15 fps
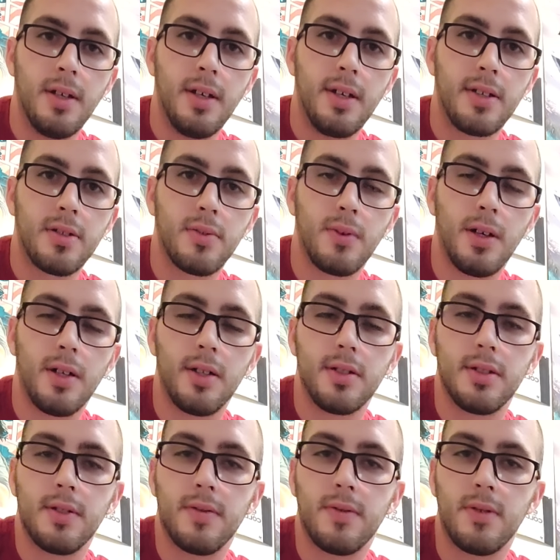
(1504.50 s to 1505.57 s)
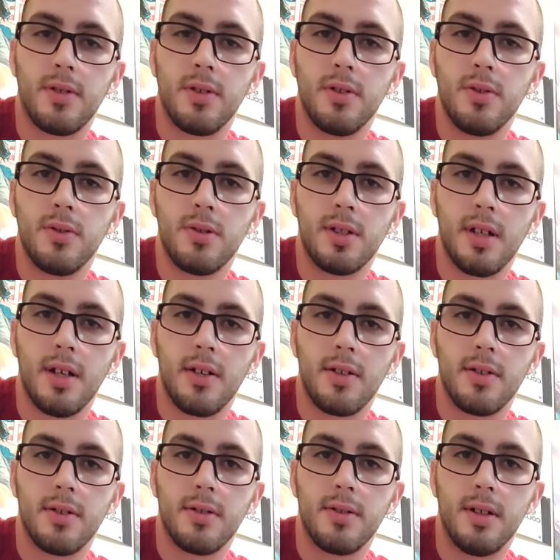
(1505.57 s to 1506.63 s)
as well as if they're a new
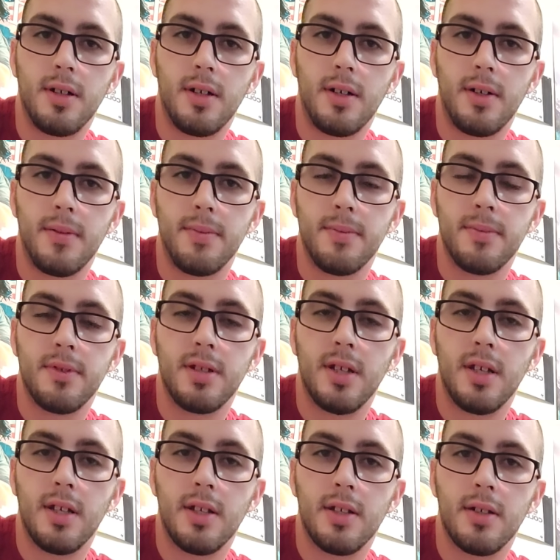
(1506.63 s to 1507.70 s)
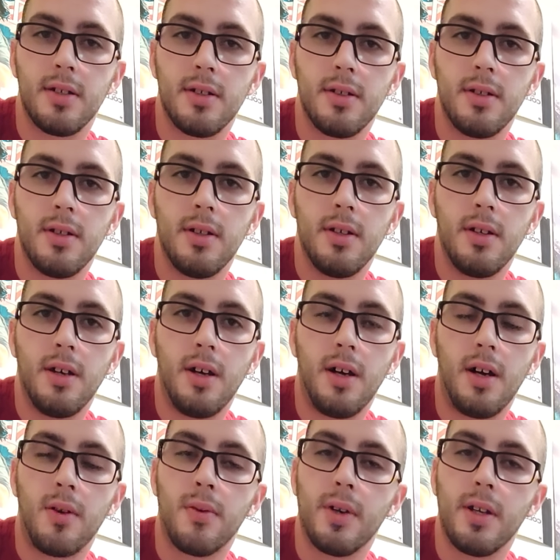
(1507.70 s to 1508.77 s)
seller, take
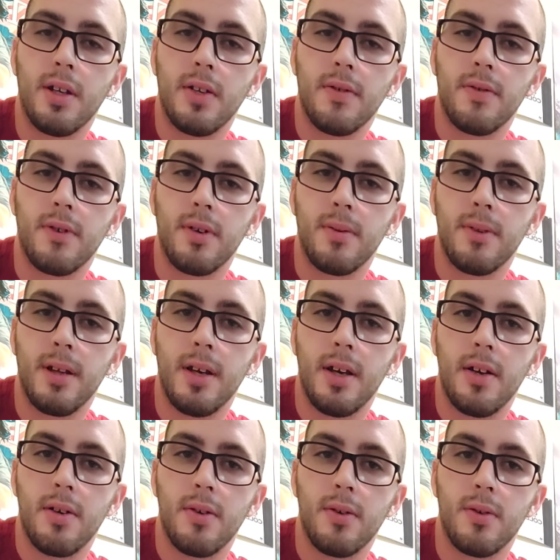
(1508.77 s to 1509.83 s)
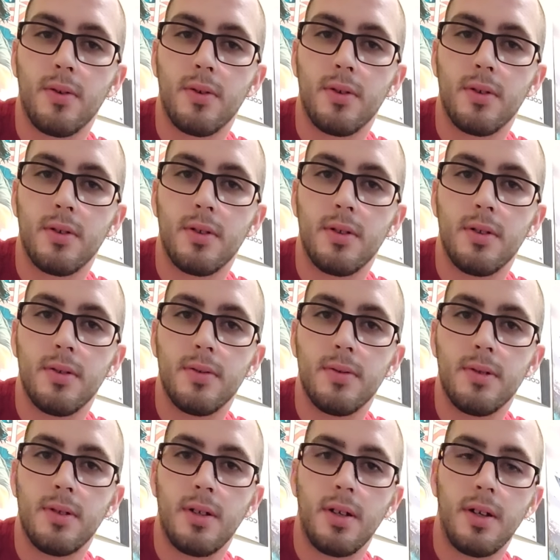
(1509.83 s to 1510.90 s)
a rating from that, or
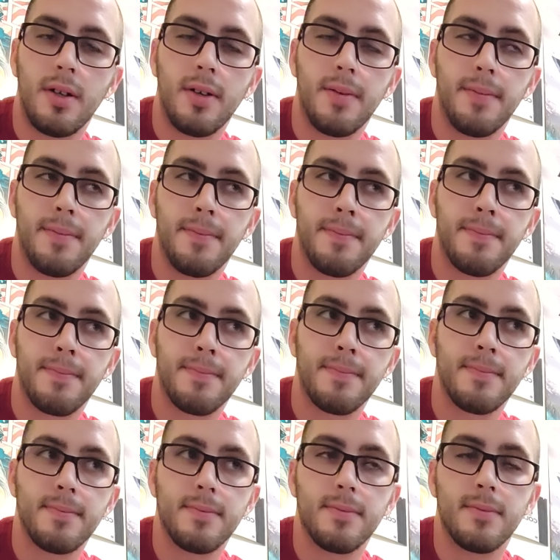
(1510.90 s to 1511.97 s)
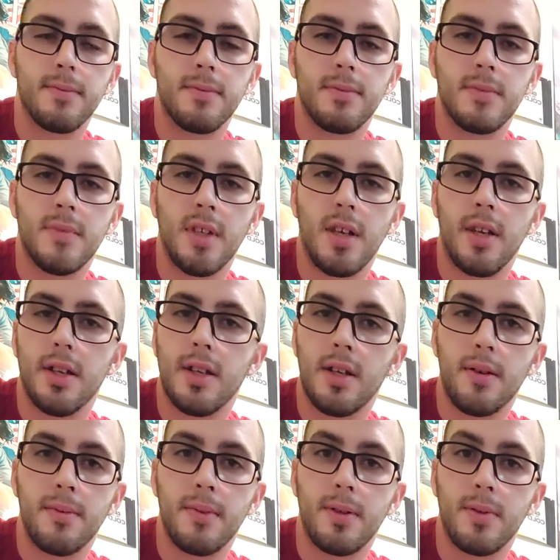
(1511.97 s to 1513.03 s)
I can't
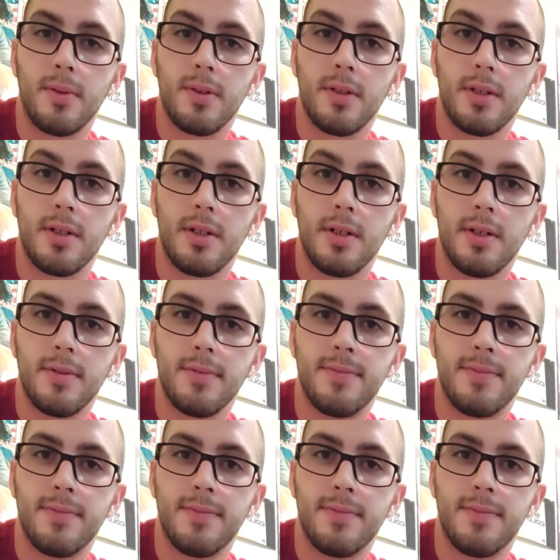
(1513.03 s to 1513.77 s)
remember what they call it.